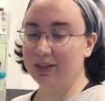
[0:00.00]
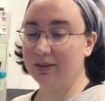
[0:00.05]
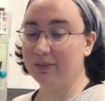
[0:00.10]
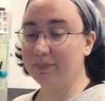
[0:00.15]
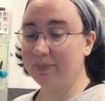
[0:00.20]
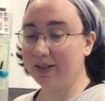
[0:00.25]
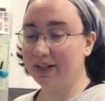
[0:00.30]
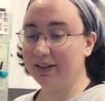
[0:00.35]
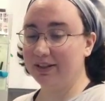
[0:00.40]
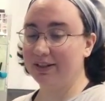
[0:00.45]

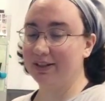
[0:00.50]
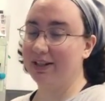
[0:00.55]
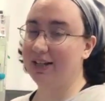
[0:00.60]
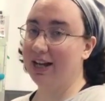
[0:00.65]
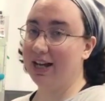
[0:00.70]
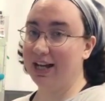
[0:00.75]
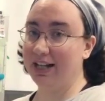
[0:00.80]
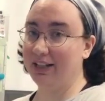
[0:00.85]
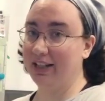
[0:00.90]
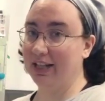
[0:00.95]
But
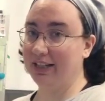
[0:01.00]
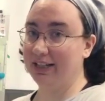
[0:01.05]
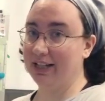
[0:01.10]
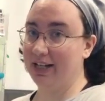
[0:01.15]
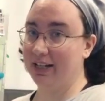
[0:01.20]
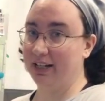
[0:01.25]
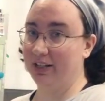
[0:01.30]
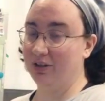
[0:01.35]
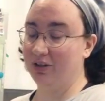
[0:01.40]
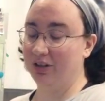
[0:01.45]
I like
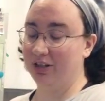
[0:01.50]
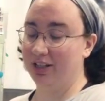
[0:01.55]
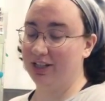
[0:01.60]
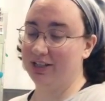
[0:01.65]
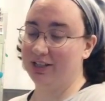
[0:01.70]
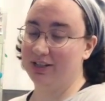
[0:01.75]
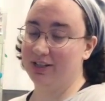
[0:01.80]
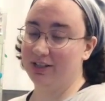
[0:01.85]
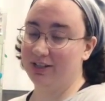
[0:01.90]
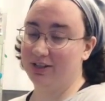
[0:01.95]
cakey
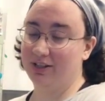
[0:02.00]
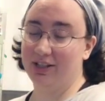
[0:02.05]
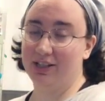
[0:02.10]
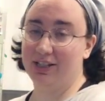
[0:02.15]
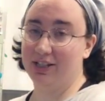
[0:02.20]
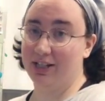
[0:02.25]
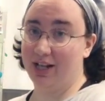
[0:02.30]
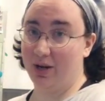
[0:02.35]
cookies, so this is